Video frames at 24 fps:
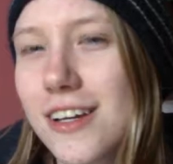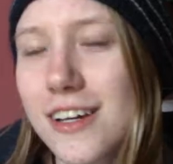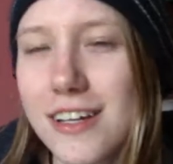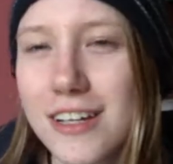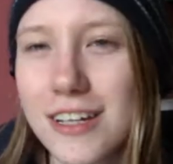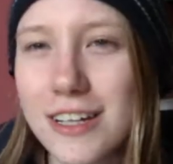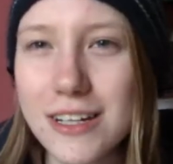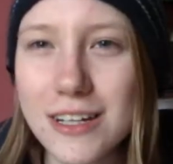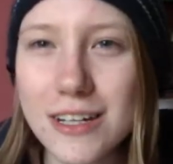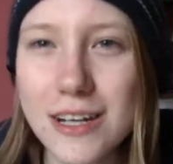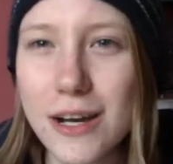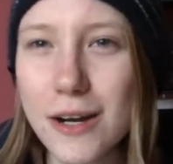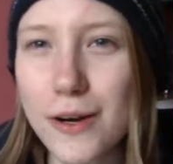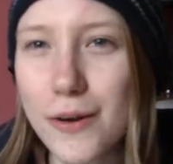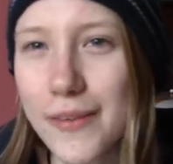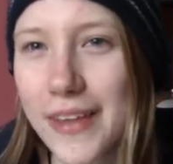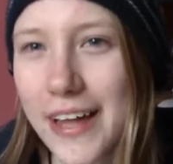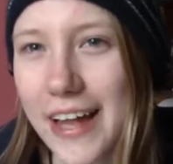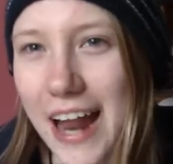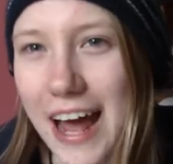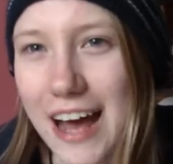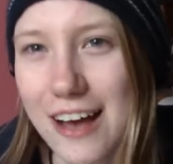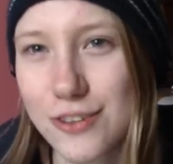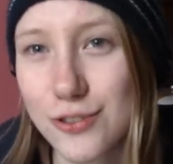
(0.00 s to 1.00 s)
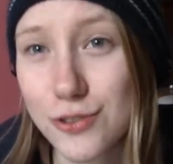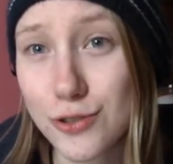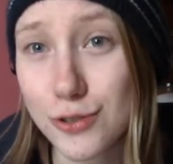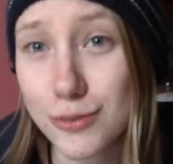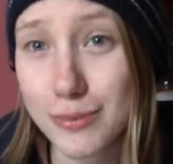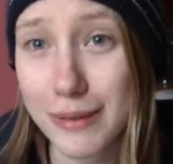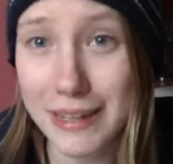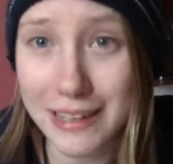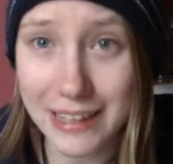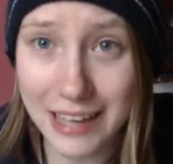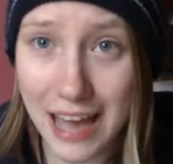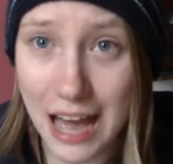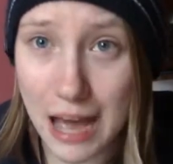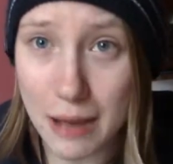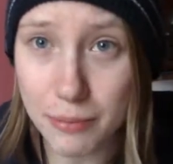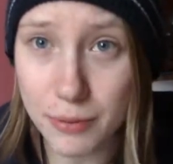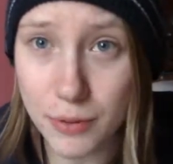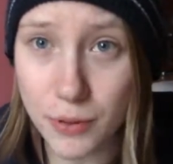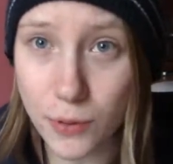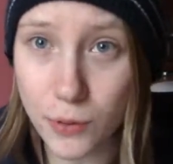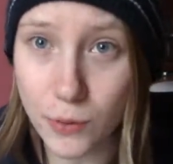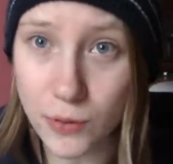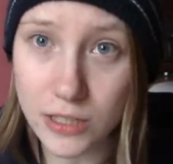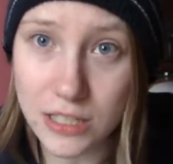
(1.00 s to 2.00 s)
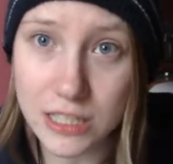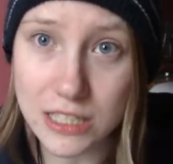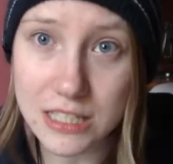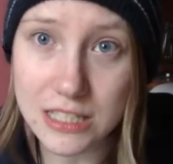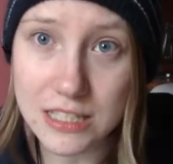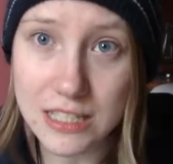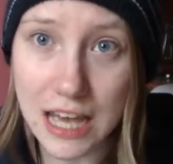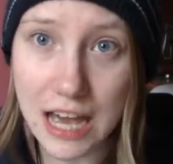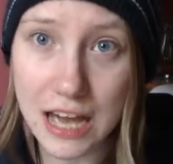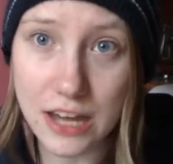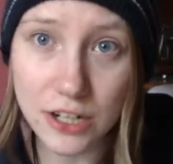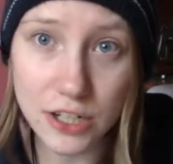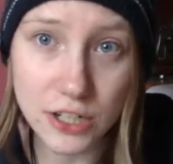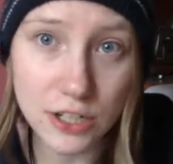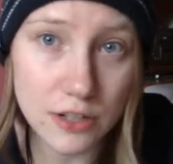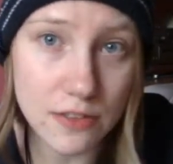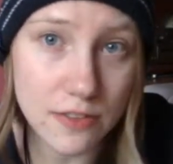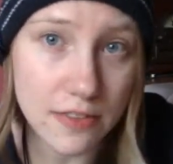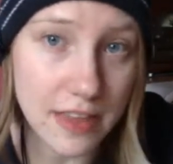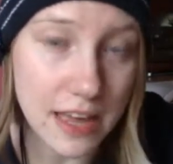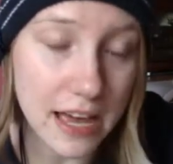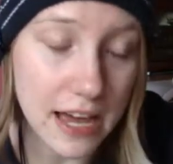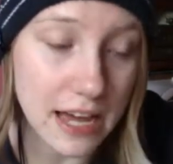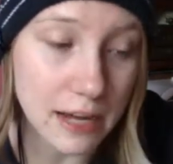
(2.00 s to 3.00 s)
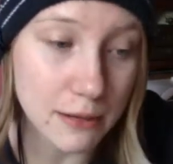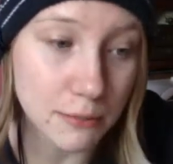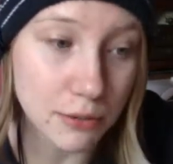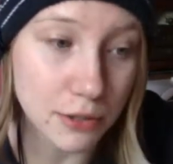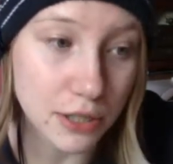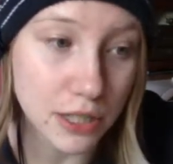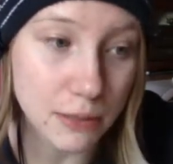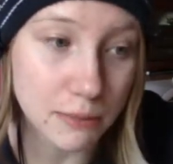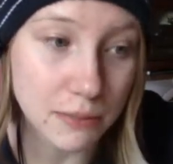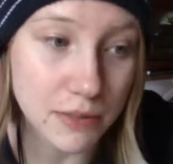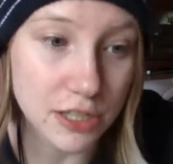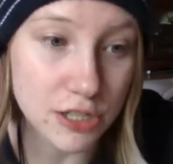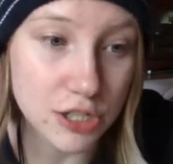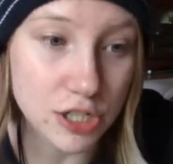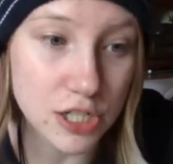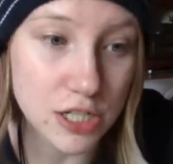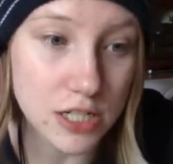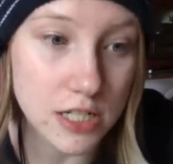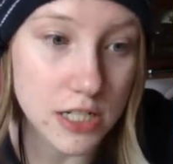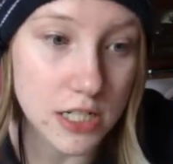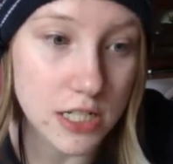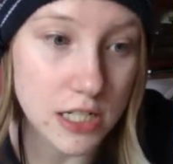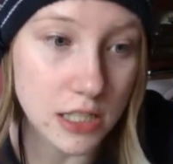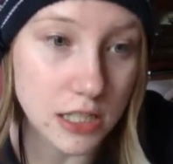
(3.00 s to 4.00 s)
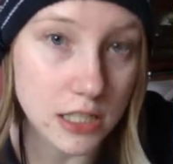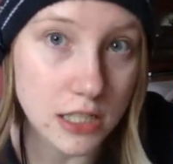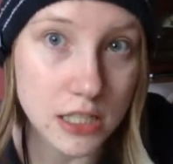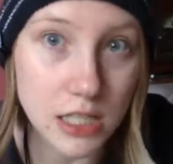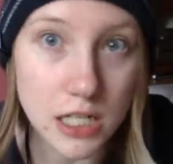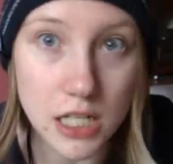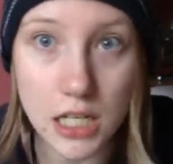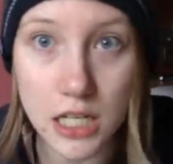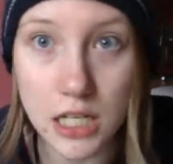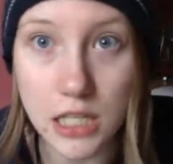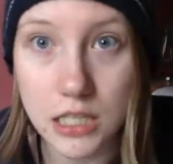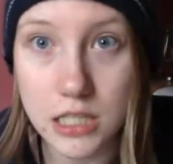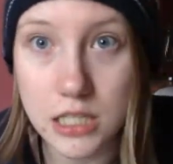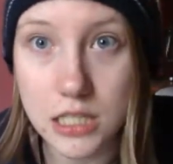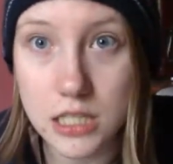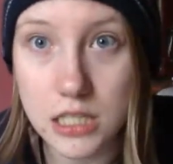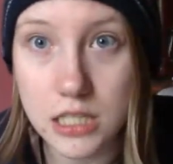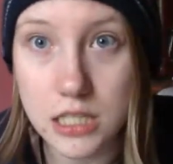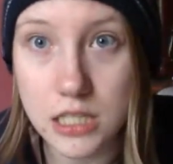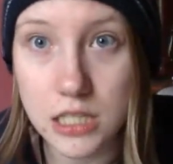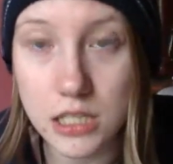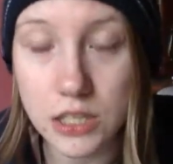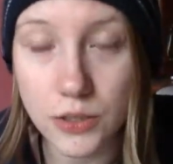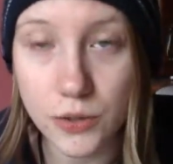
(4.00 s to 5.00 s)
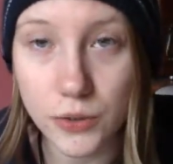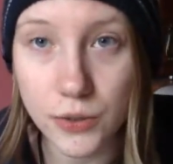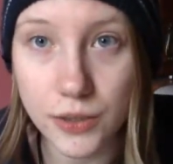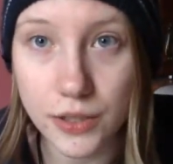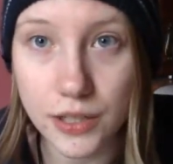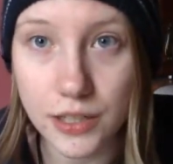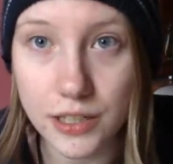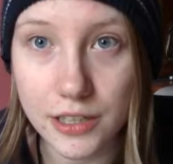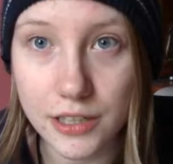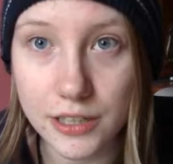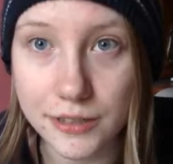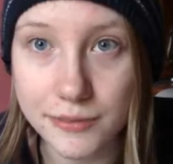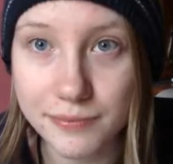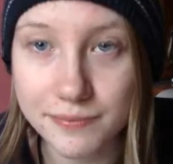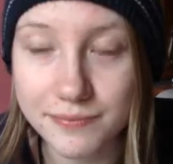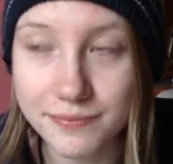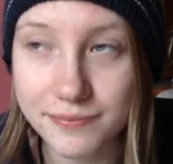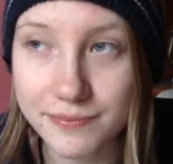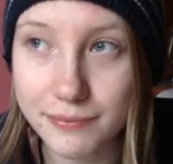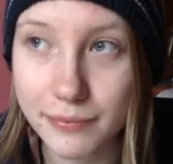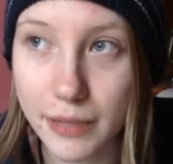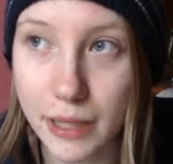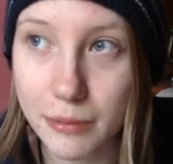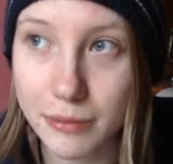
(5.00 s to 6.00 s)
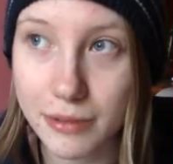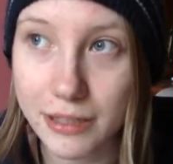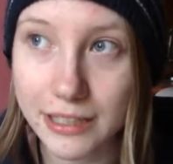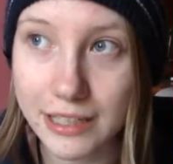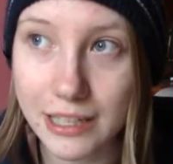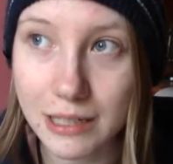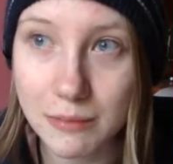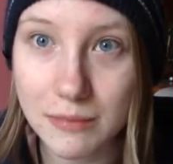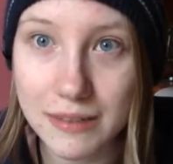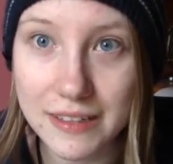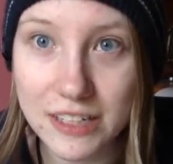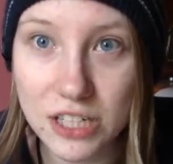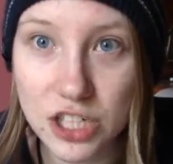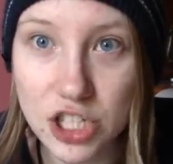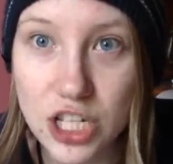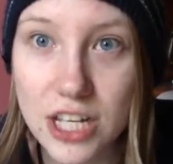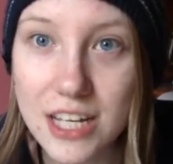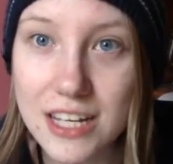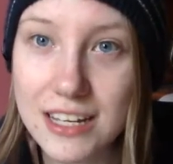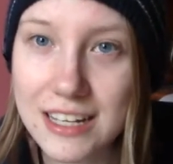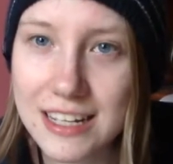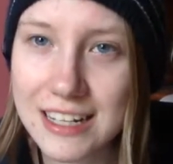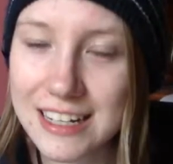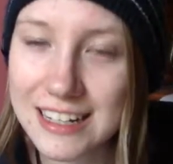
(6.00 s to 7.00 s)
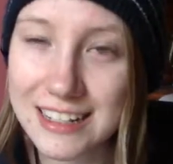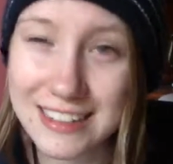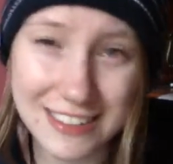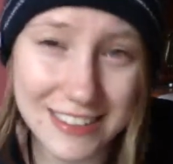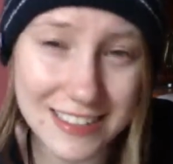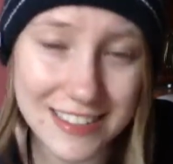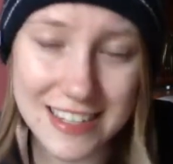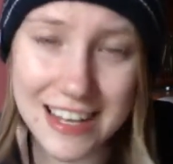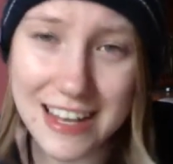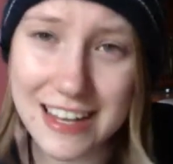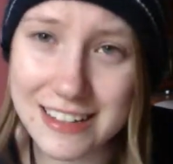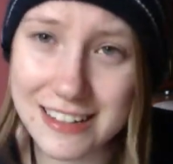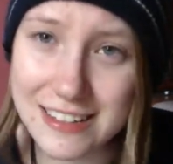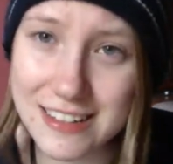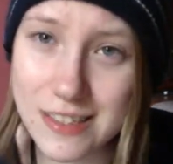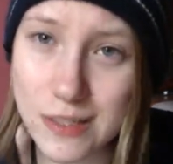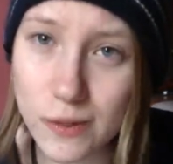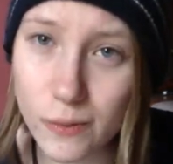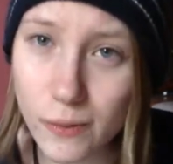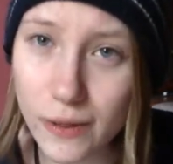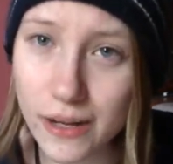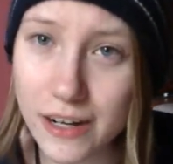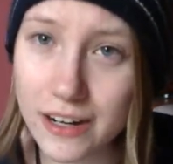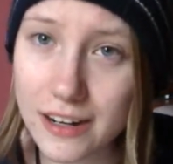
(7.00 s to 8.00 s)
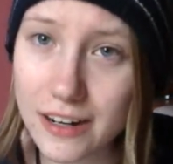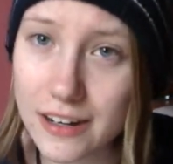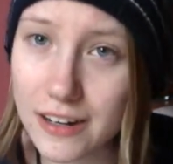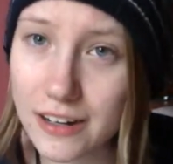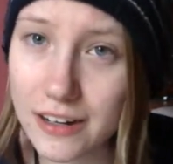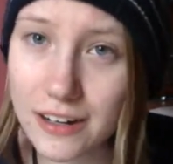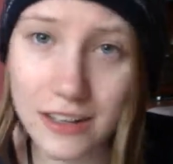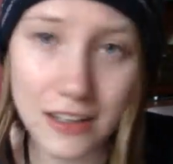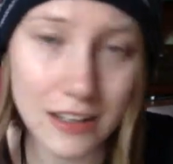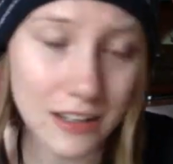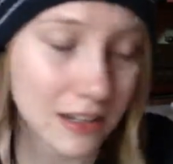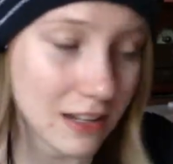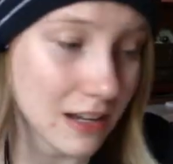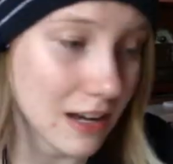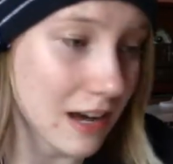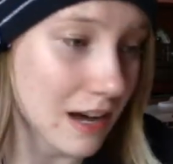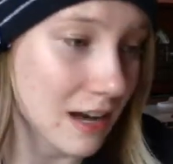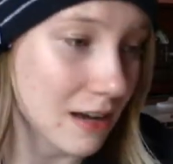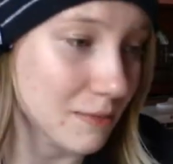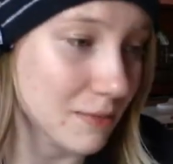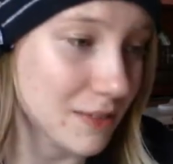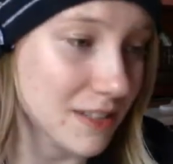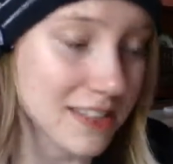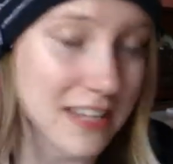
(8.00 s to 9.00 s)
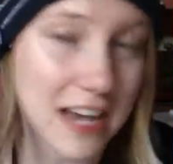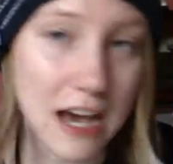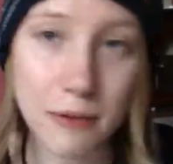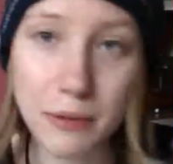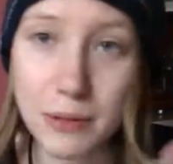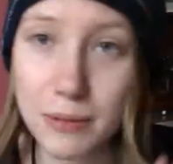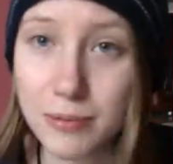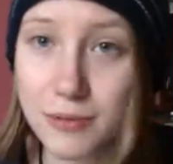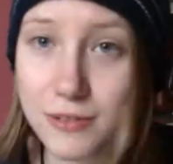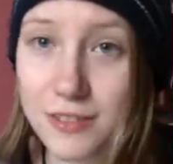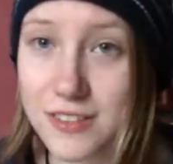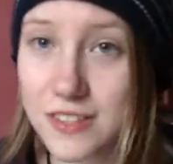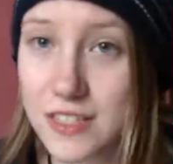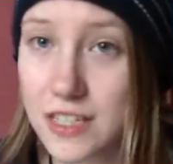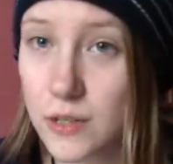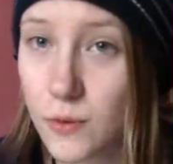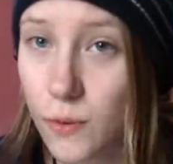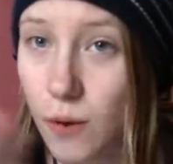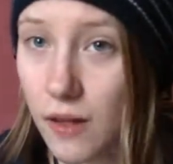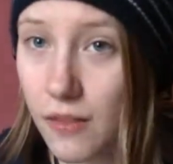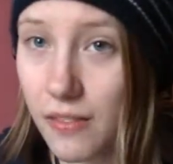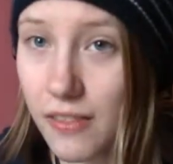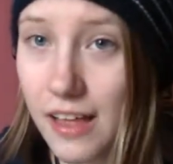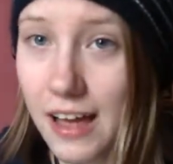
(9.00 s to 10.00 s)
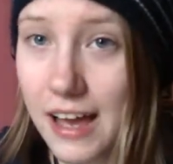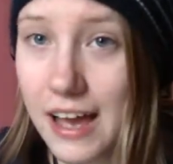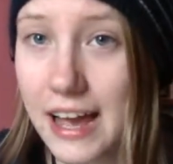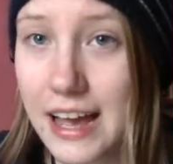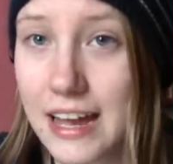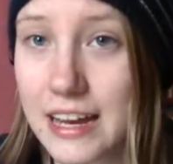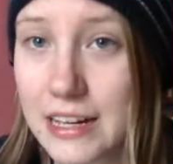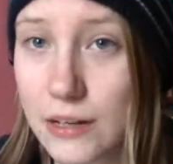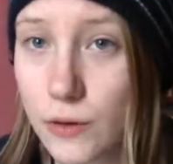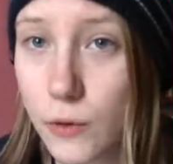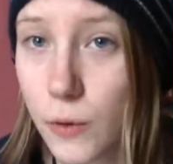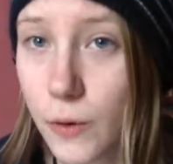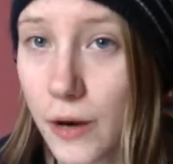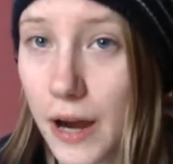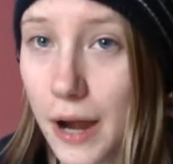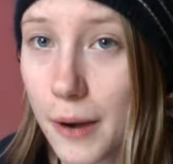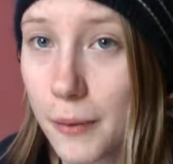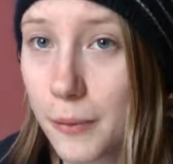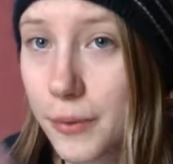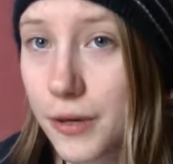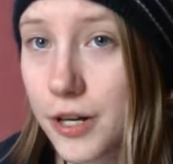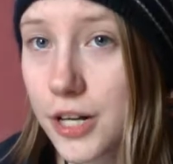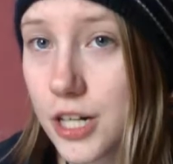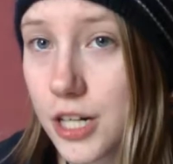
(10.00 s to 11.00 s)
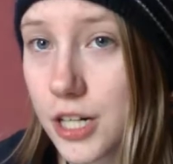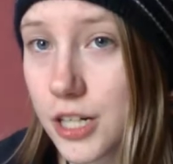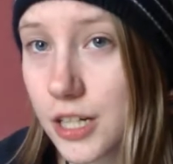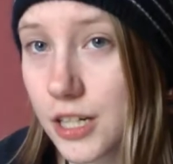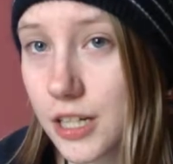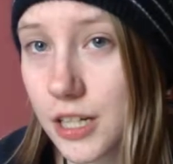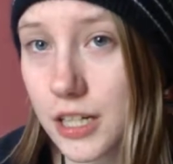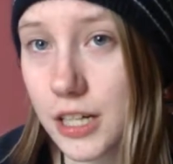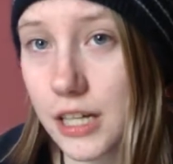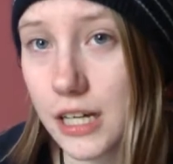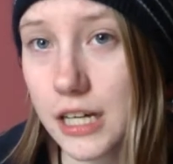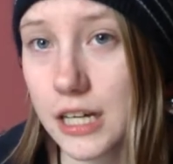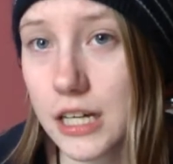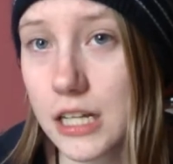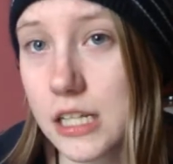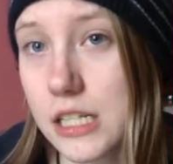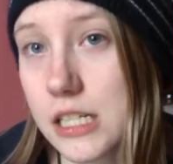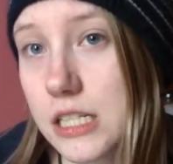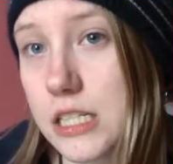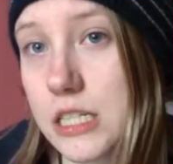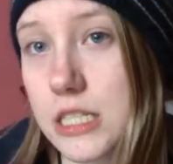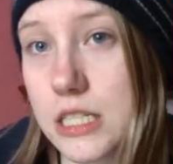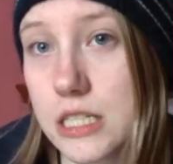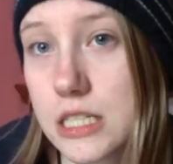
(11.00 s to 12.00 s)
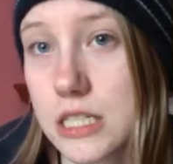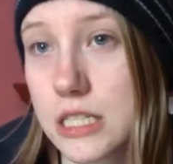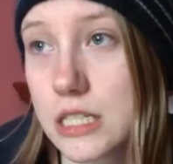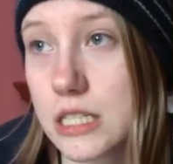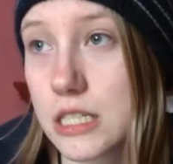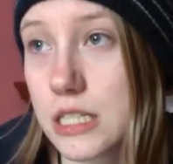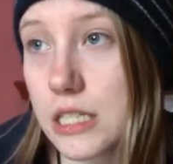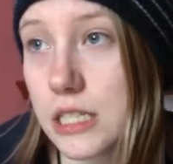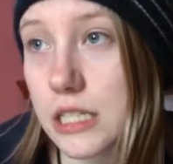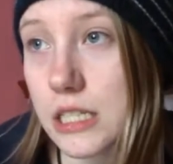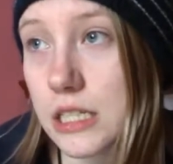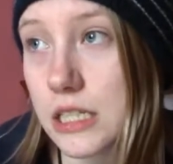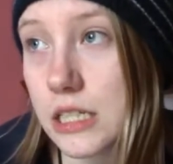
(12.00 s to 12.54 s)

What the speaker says: you know, that house ruled by Capricorn and Saturn that pretty much dictates your public image in a sense where it's how people see you online or at work and,